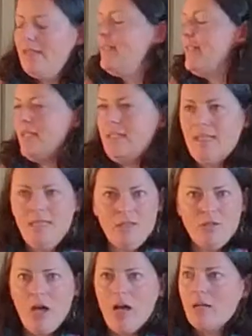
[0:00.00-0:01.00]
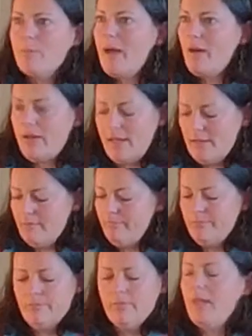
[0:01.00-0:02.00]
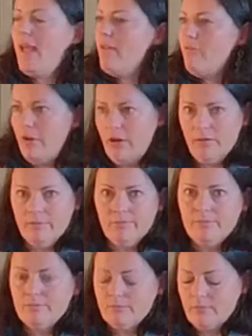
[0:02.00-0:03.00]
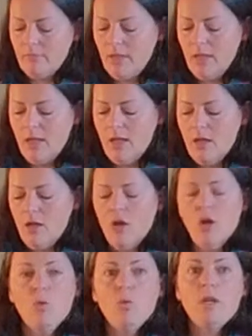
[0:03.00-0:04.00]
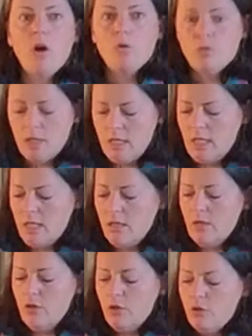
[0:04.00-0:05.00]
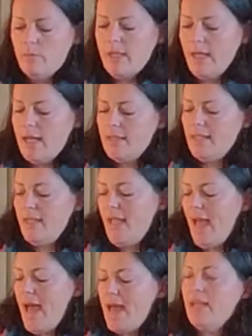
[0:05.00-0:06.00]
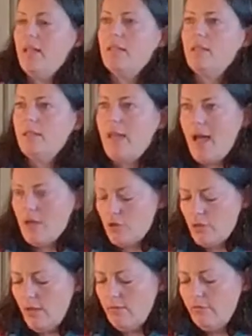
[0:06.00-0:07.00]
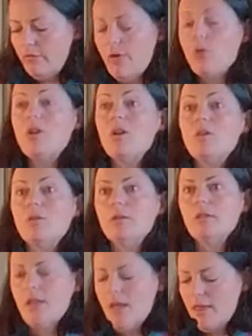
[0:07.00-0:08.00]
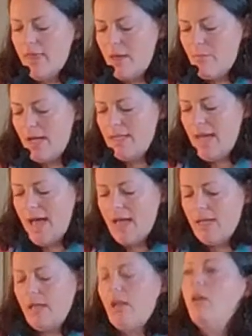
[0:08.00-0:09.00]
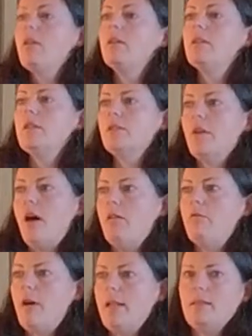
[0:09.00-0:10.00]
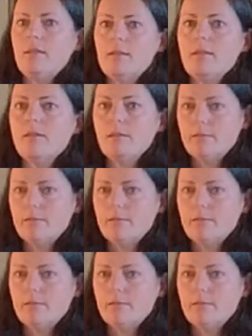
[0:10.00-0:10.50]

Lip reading: He didn't talk about it, ever. We only knew because he had a stash of photos that my dad and uncle saw once.